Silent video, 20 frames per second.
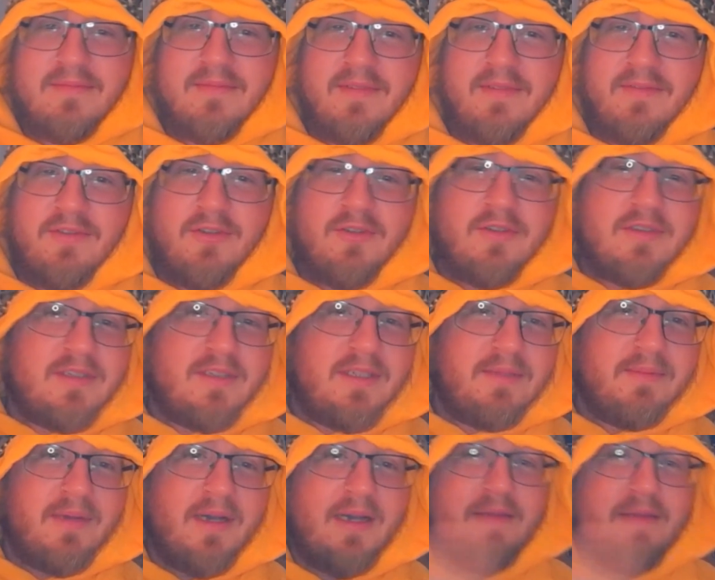If you can see
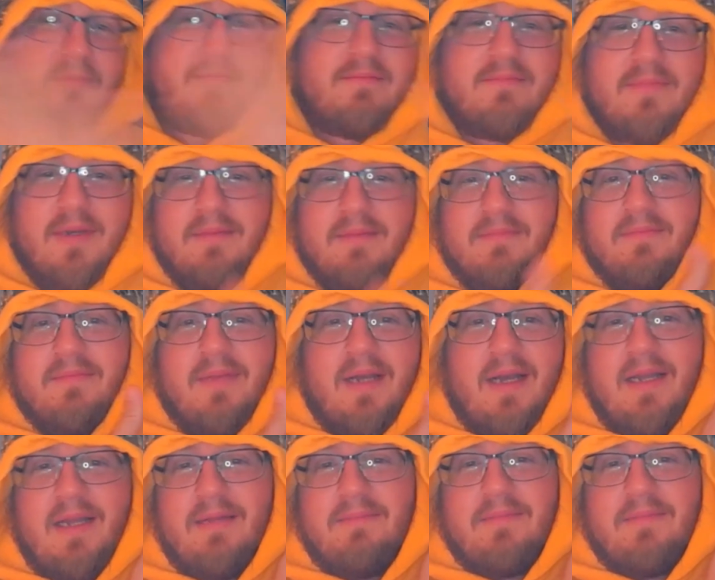behind